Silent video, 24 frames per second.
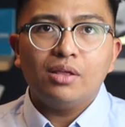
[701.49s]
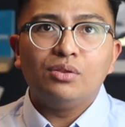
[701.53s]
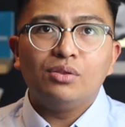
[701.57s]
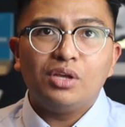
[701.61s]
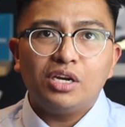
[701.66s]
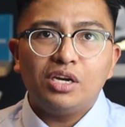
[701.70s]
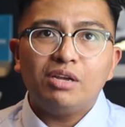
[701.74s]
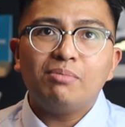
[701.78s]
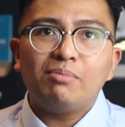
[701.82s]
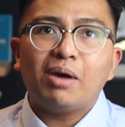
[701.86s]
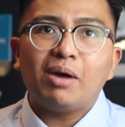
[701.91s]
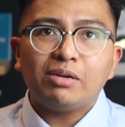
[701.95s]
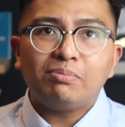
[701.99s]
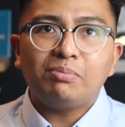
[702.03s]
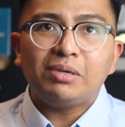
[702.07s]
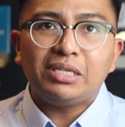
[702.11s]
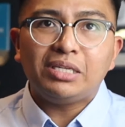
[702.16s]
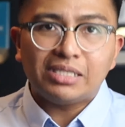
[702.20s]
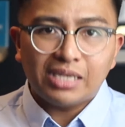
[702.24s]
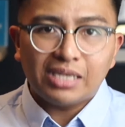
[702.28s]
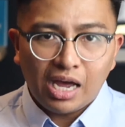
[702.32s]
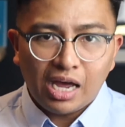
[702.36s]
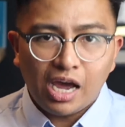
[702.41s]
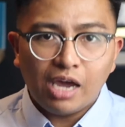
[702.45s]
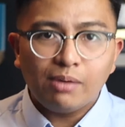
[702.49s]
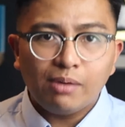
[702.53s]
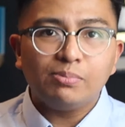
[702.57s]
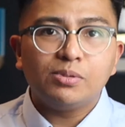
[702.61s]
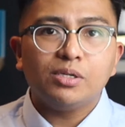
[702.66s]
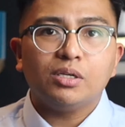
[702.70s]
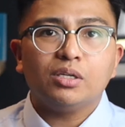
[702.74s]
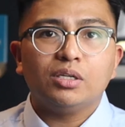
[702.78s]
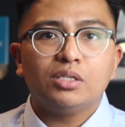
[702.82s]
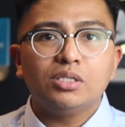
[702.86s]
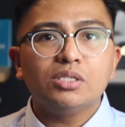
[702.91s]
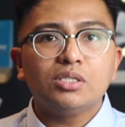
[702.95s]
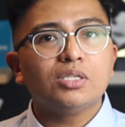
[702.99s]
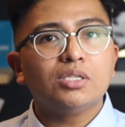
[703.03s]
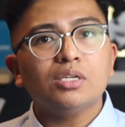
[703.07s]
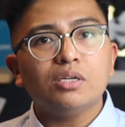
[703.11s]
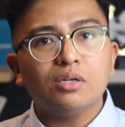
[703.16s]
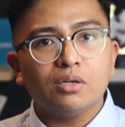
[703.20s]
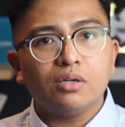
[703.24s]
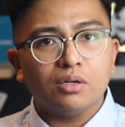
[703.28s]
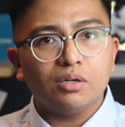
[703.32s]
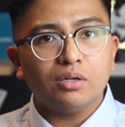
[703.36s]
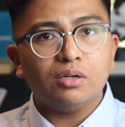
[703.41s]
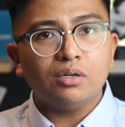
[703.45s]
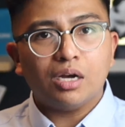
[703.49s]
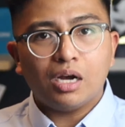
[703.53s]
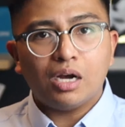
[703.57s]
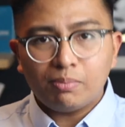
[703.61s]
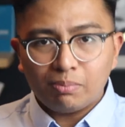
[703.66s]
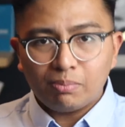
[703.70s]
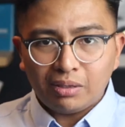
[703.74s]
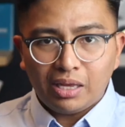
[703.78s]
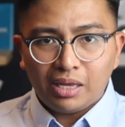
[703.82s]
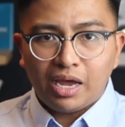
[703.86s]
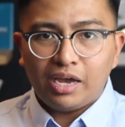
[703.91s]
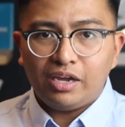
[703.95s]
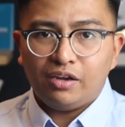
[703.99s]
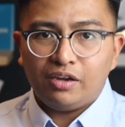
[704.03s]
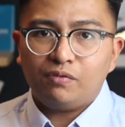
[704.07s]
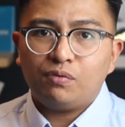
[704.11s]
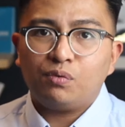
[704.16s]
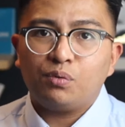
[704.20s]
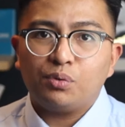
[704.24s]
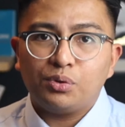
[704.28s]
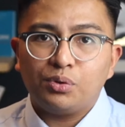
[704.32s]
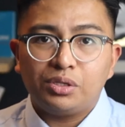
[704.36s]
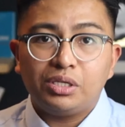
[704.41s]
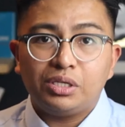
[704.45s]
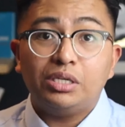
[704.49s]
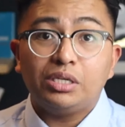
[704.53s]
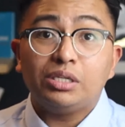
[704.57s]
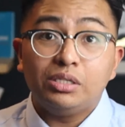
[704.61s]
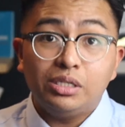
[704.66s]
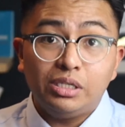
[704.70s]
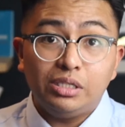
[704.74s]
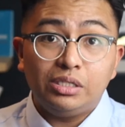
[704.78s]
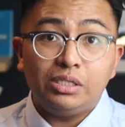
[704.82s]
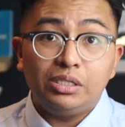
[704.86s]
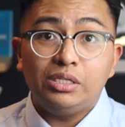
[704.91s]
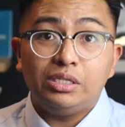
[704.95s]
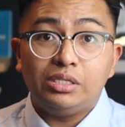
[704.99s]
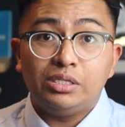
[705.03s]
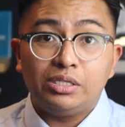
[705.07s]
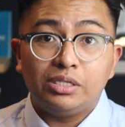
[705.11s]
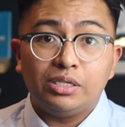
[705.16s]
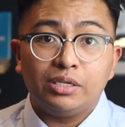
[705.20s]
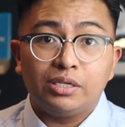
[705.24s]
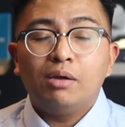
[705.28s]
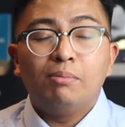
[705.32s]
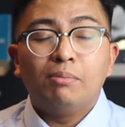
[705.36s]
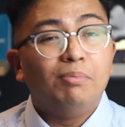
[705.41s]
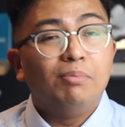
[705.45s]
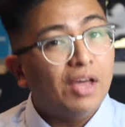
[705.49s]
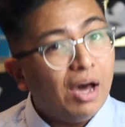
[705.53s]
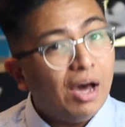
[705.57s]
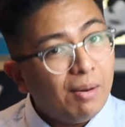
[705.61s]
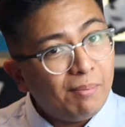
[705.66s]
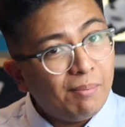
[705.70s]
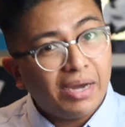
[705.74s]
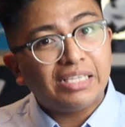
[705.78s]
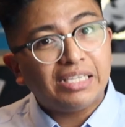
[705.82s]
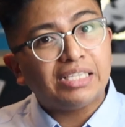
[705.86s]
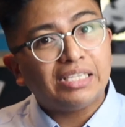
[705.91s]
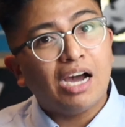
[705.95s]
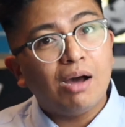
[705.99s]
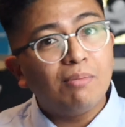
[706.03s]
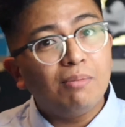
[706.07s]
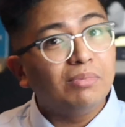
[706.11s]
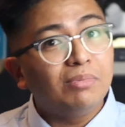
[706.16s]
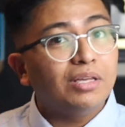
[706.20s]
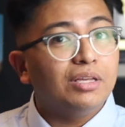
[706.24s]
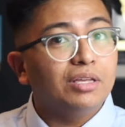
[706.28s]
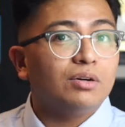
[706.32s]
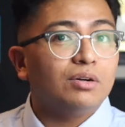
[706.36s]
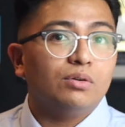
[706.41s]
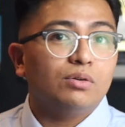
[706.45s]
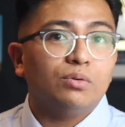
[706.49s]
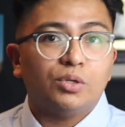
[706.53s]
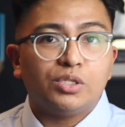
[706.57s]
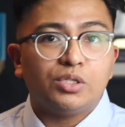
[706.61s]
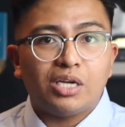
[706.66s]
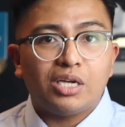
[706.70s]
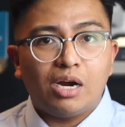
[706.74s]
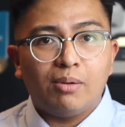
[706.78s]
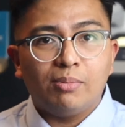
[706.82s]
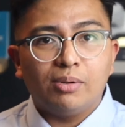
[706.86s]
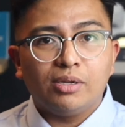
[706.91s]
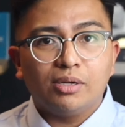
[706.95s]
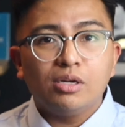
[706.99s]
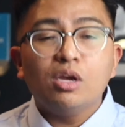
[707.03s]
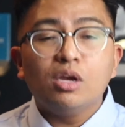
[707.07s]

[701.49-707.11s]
then it might be time to consider applying for the DTC. That might come later in retirement.